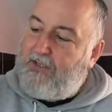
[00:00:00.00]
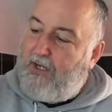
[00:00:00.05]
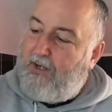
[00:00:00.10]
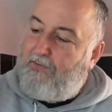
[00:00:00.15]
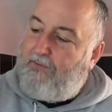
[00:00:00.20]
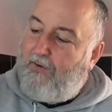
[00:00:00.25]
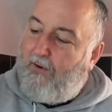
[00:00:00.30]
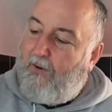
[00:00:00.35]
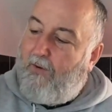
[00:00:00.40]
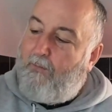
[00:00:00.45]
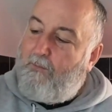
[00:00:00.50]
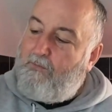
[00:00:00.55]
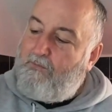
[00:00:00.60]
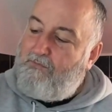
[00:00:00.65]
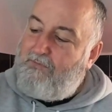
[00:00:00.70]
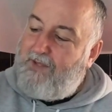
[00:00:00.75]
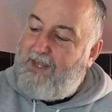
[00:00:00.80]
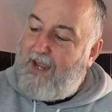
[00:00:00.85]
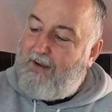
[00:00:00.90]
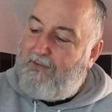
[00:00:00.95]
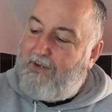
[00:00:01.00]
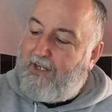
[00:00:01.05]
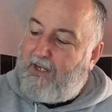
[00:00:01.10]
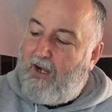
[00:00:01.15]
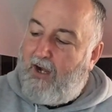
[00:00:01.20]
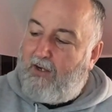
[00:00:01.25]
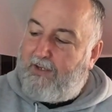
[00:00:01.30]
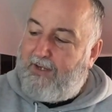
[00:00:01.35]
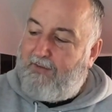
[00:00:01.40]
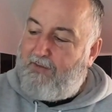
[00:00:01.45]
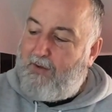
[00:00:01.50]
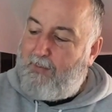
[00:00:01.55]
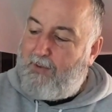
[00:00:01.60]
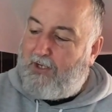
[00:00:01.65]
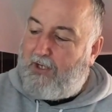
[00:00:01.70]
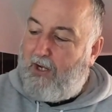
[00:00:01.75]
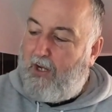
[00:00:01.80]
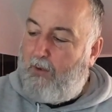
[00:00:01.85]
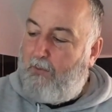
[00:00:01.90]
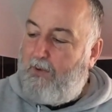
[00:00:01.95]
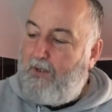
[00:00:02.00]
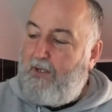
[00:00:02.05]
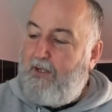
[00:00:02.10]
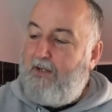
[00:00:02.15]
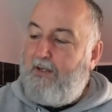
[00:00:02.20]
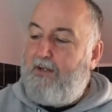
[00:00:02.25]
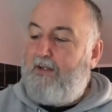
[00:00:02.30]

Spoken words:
and I thought, definitely got to give them a go.